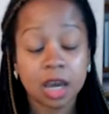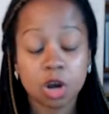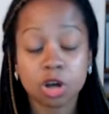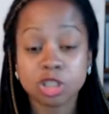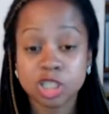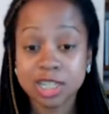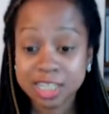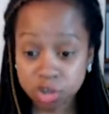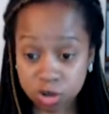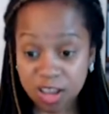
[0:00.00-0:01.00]

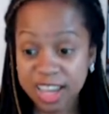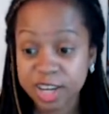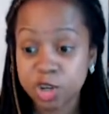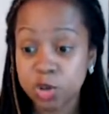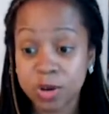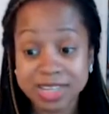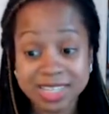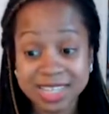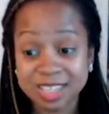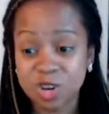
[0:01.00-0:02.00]
Constantly trying new
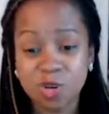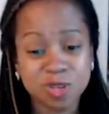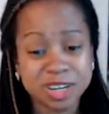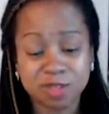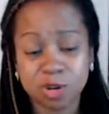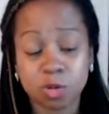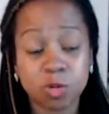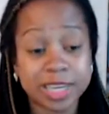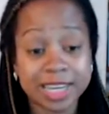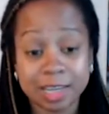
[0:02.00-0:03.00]
ideas, often even on a
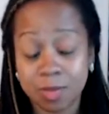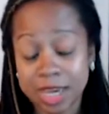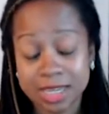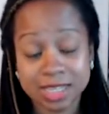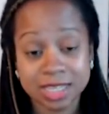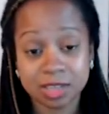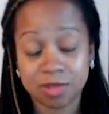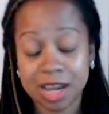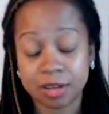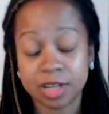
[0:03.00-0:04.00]
weekly basis
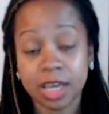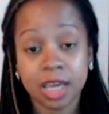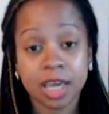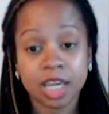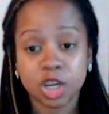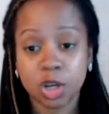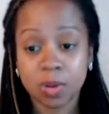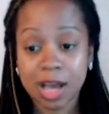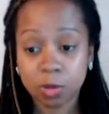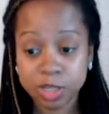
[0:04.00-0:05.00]
around,
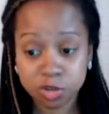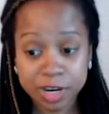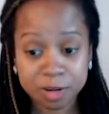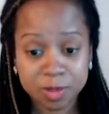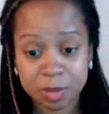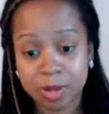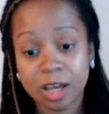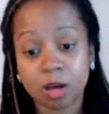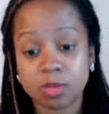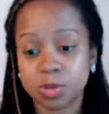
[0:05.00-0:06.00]
how we train people up.